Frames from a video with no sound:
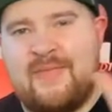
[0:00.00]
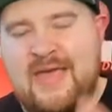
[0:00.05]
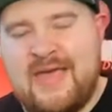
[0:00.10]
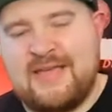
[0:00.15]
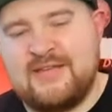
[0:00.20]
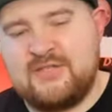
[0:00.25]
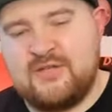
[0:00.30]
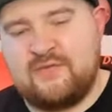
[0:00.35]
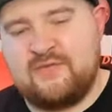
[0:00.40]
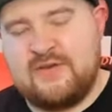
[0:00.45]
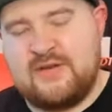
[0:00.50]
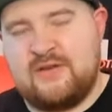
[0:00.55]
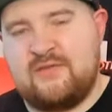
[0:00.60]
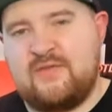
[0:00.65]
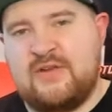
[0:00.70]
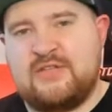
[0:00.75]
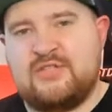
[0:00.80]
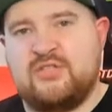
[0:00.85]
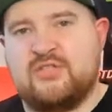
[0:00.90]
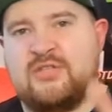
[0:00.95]
Airsoft
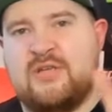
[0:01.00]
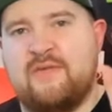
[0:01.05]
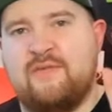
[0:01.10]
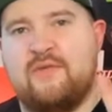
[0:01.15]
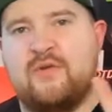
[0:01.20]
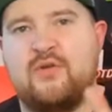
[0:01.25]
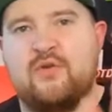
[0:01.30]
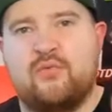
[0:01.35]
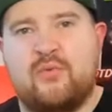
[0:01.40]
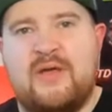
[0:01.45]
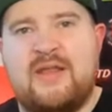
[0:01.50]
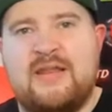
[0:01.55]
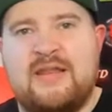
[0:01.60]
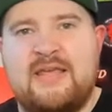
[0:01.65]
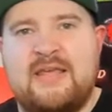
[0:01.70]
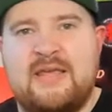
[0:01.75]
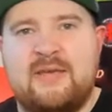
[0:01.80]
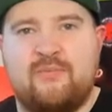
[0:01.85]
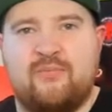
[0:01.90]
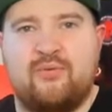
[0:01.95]
innovations have
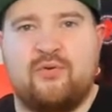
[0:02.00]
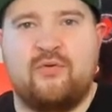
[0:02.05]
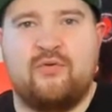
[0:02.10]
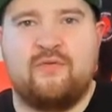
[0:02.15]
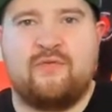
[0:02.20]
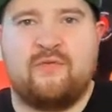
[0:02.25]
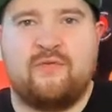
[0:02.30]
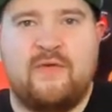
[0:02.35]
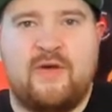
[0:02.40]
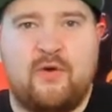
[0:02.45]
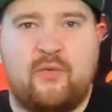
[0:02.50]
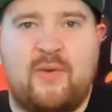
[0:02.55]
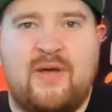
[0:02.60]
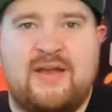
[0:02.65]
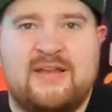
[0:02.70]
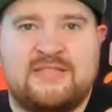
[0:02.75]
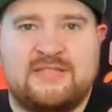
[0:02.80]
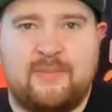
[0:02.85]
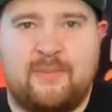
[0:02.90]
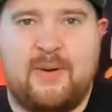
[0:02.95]
greatly improved their
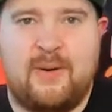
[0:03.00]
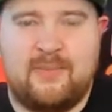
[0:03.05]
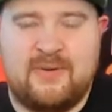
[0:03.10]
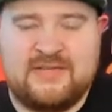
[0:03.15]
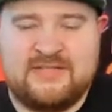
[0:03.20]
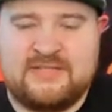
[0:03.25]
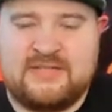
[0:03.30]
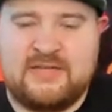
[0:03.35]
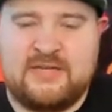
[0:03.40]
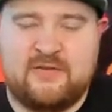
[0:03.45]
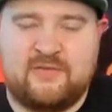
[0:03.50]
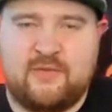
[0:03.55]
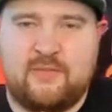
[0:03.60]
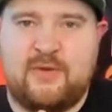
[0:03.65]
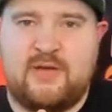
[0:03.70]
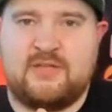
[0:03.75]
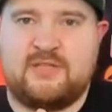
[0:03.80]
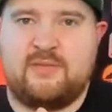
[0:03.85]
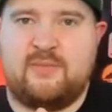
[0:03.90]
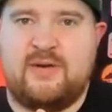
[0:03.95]
awareness and publicity of the
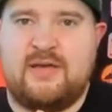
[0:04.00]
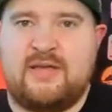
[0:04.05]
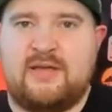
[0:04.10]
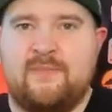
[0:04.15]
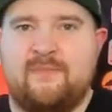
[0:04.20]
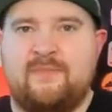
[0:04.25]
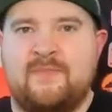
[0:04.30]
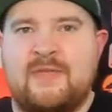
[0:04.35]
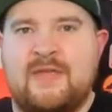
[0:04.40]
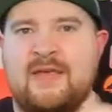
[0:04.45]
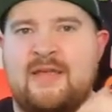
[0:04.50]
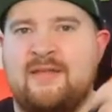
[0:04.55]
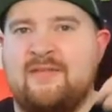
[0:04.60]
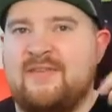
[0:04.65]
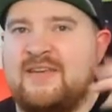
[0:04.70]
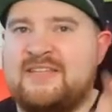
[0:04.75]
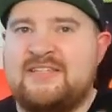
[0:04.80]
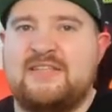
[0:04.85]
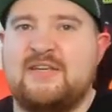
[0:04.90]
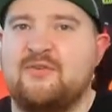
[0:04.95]
Master Mike.
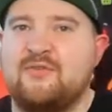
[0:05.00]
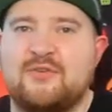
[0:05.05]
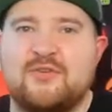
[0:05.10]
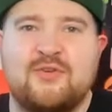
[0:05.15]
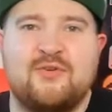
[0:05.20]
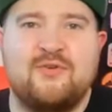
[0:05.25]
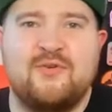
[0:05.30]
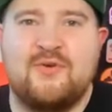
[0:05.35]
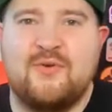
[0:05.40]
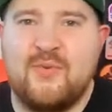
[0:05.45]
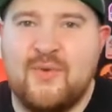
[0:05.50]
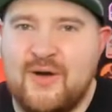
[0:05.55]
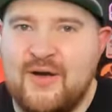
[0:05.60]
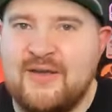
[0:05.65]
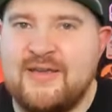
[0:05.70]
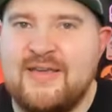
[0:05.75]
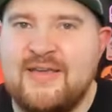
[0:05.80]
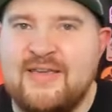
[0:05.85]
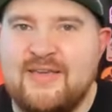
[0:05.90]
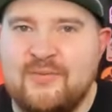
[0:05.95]
They still do
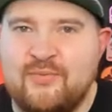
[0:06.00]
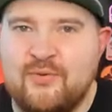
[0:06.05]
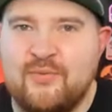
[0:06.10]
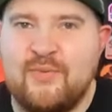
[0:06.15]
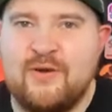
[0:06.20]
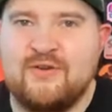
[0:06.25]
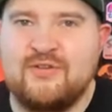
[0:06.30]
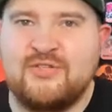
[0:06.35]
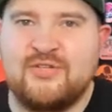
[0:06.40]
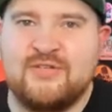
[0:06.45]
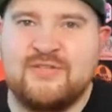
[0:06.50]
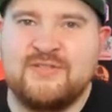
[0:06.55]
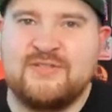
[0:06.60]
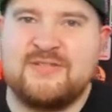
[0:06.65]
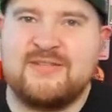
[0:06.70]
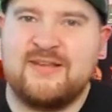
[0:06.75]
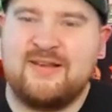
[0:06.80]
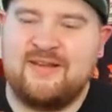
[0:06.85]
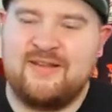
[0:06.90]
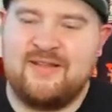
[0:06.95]
quirky promotions